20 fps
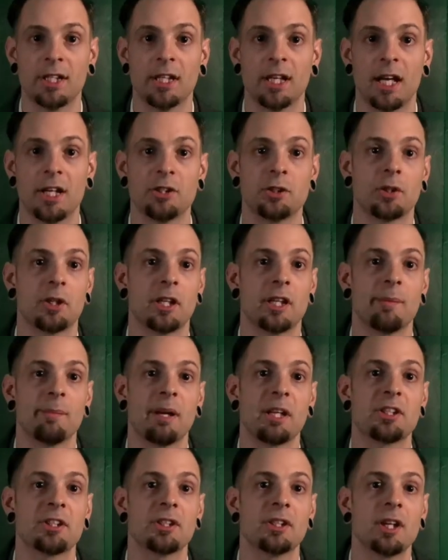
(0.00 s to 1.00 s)
As you can
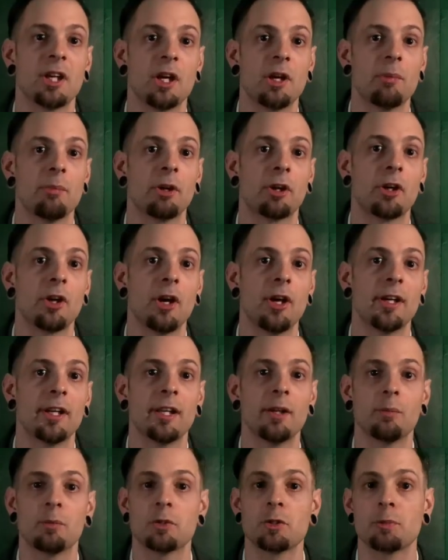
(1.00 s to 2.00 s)
imagine,
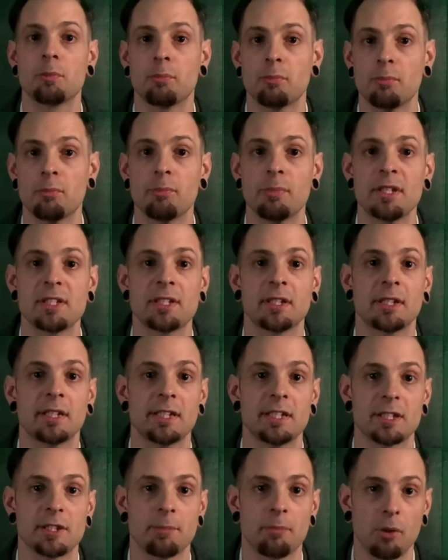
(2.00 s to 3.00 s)
McCurdy was bitterly
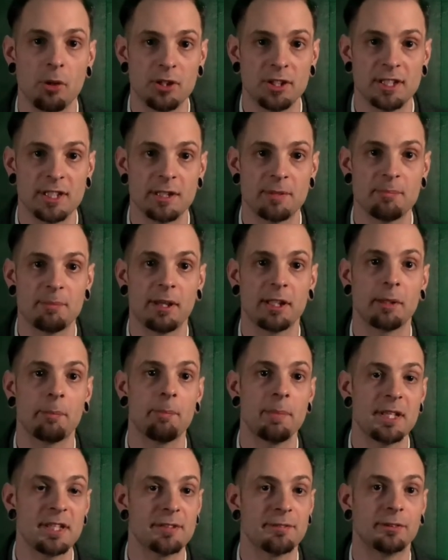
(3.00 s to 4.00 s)
disappointed by the
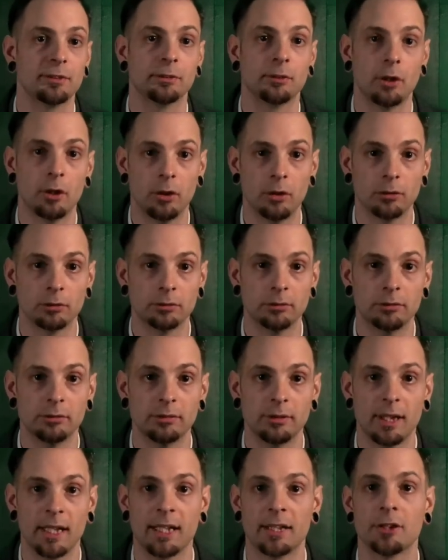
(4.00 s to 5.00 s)
pitiful haul
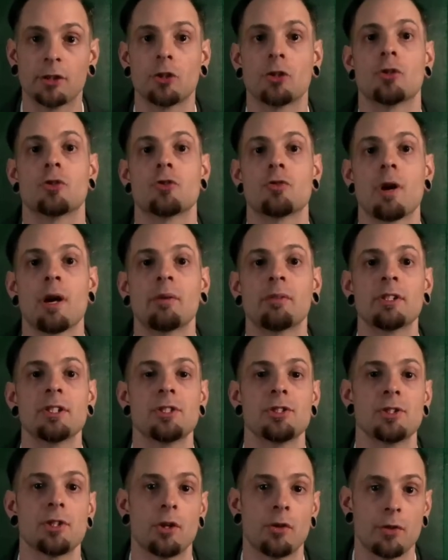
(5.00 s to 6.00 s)
and drowned his
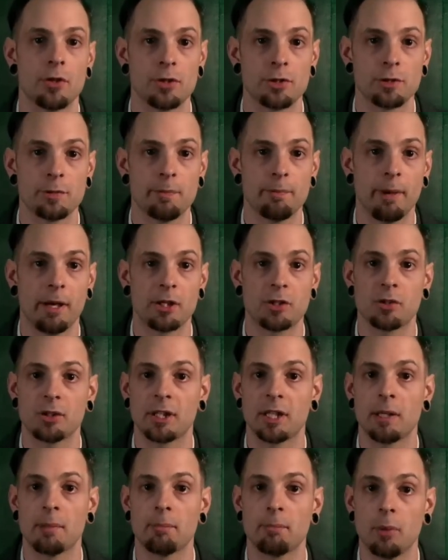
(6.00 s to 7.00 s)
sorrows by
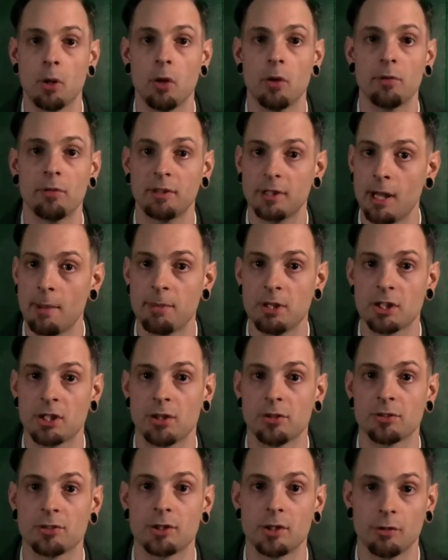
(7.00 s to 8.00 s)
drinking both
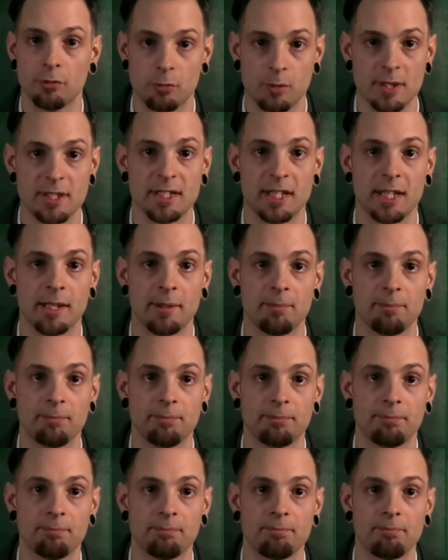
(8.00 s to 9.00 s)
demijohns of whiskey.
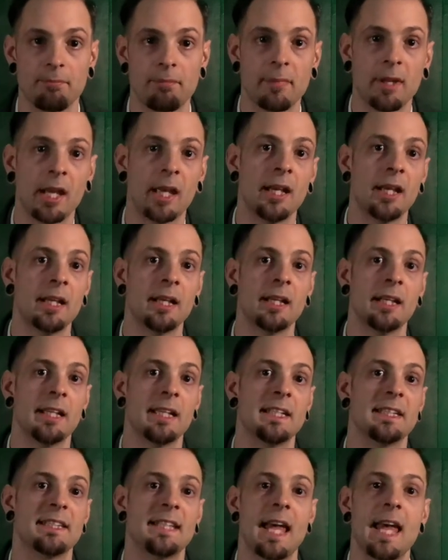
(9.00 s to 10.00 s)
He
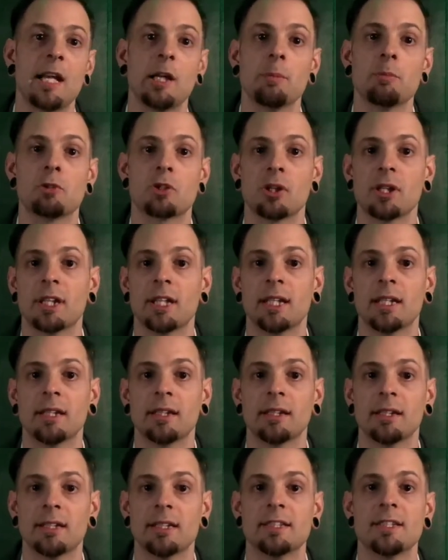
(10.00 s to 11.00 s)
stayed up drinking
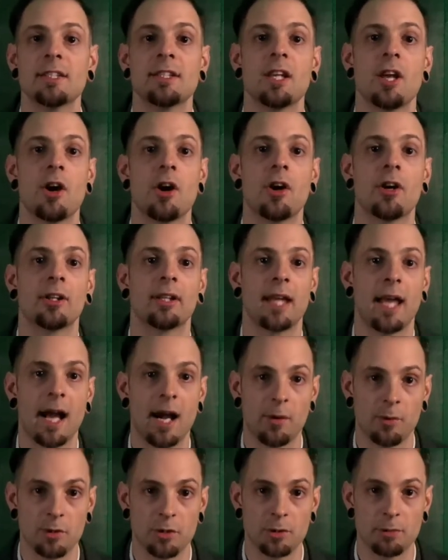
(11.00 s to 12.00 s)
into the early
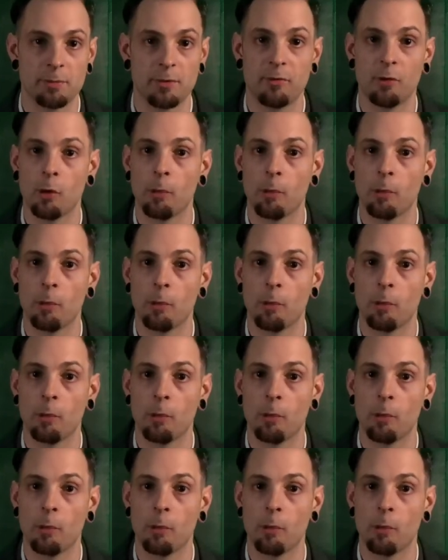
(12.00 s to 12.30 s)
hours before